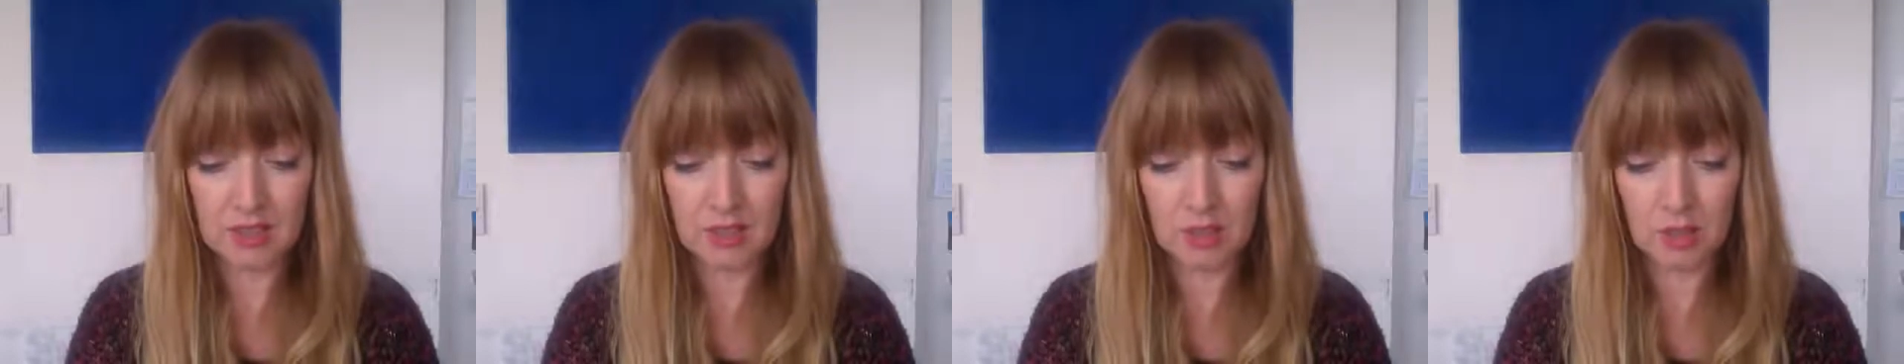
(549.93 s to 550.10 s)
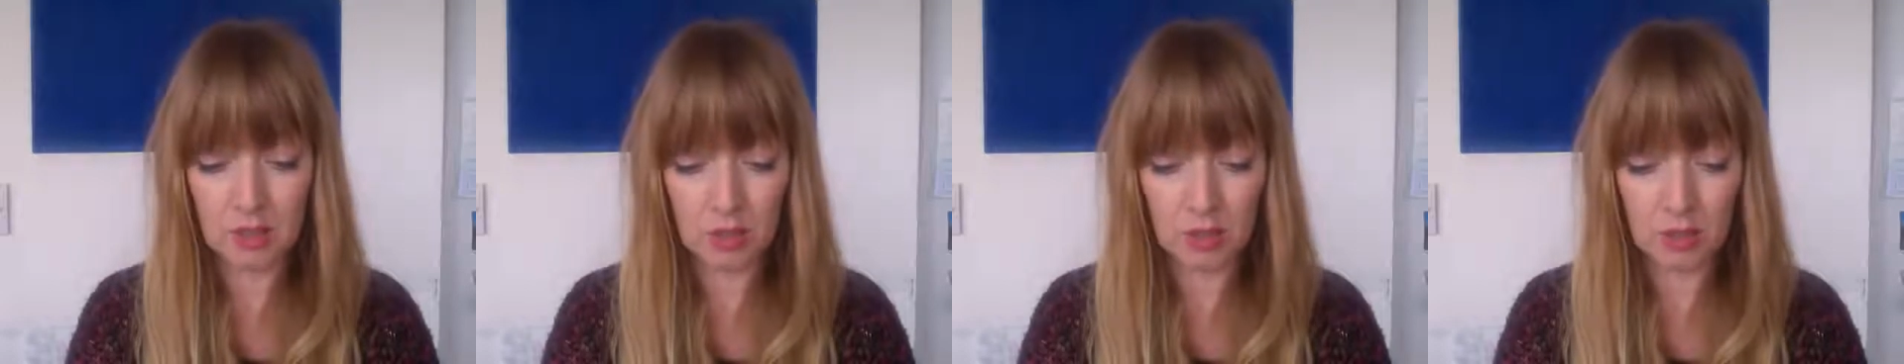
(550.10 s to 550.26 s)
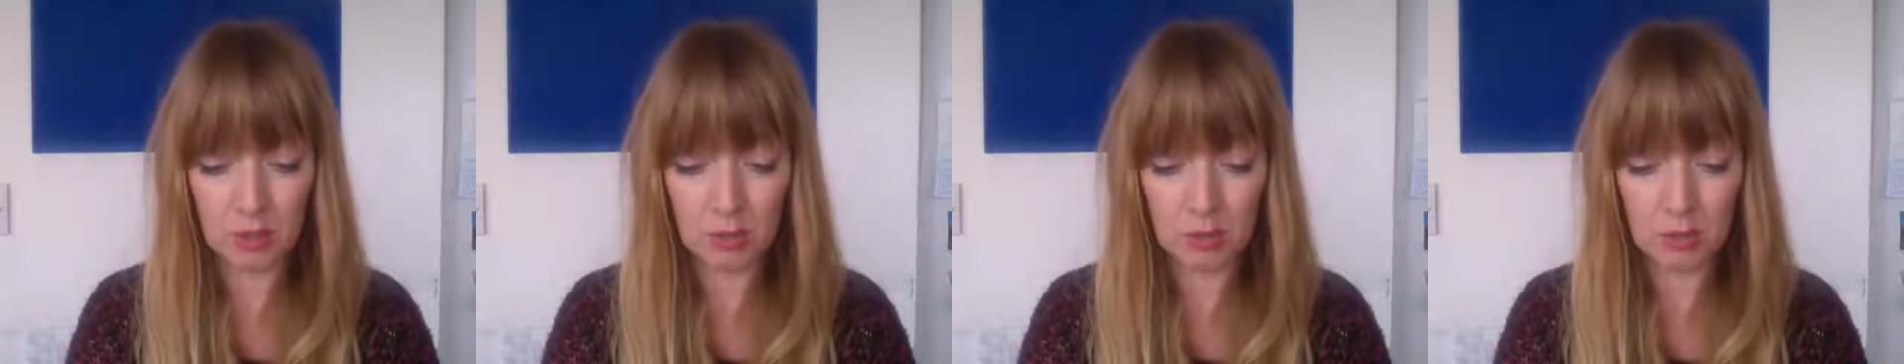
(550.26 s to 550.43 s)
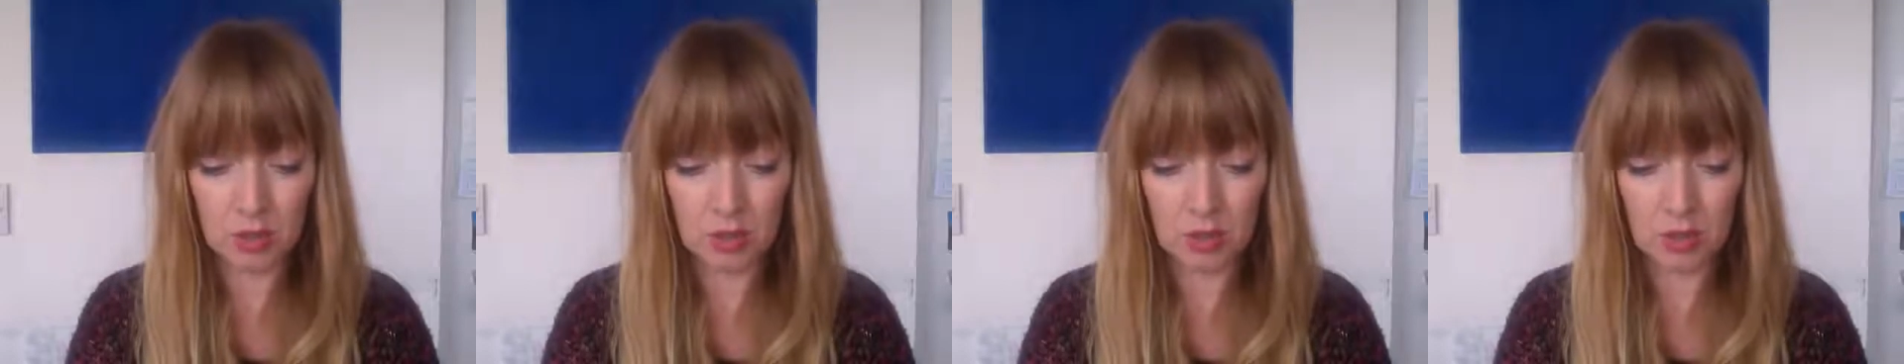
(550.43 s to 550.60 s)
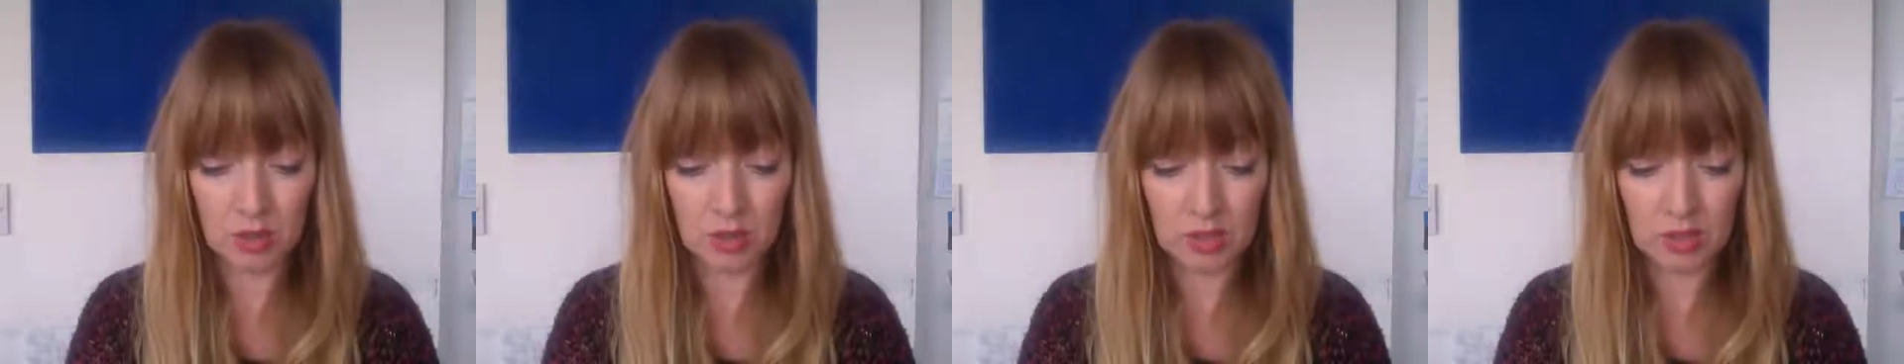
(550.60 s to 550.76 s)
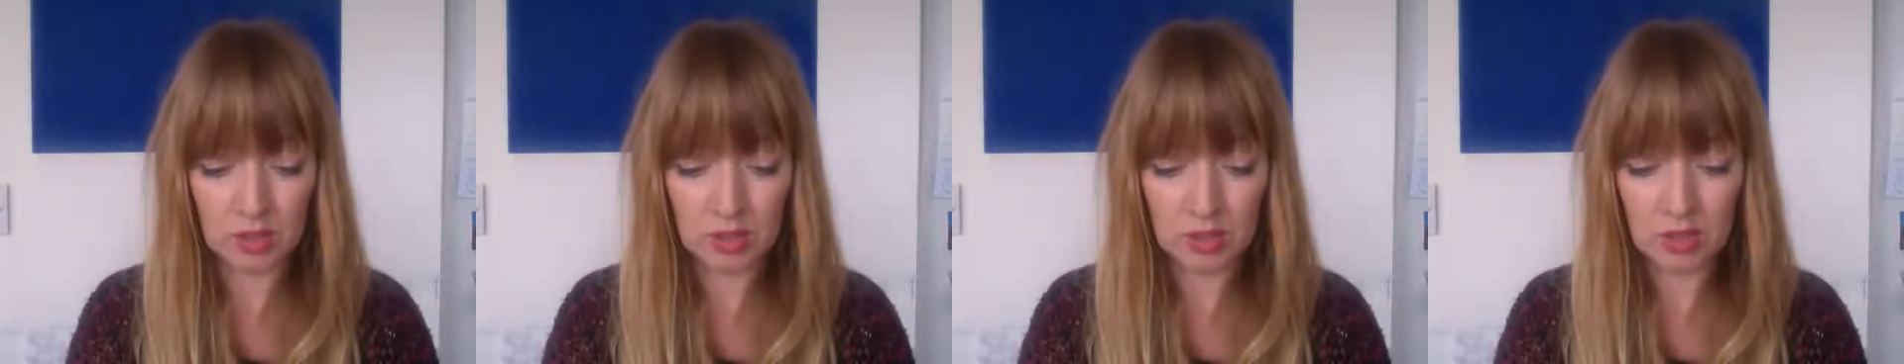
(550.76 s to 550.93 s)
jojoba
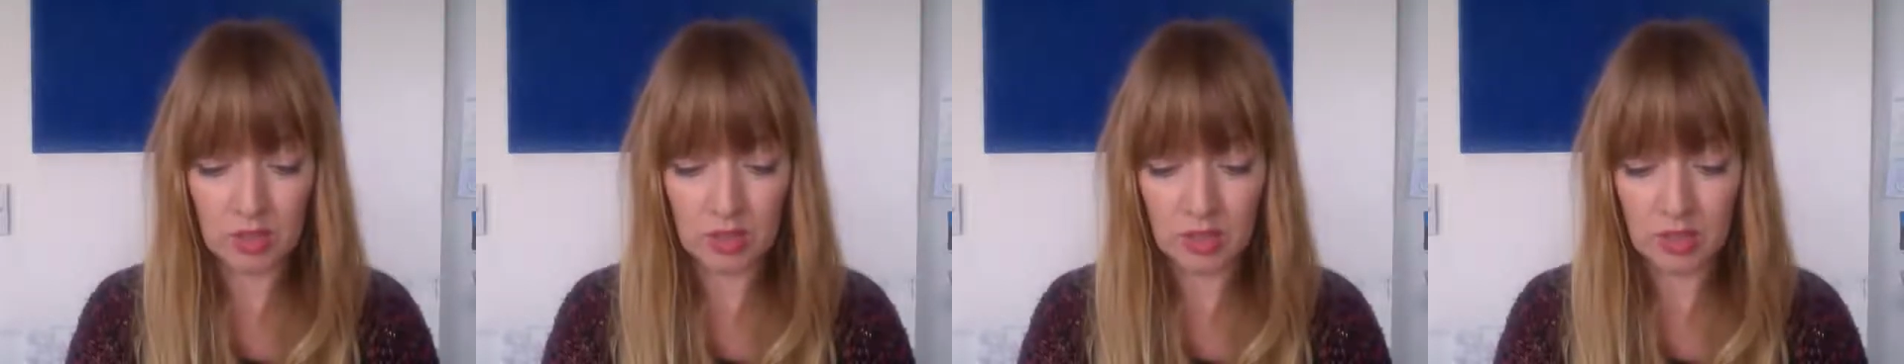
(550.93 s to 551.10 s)
oil,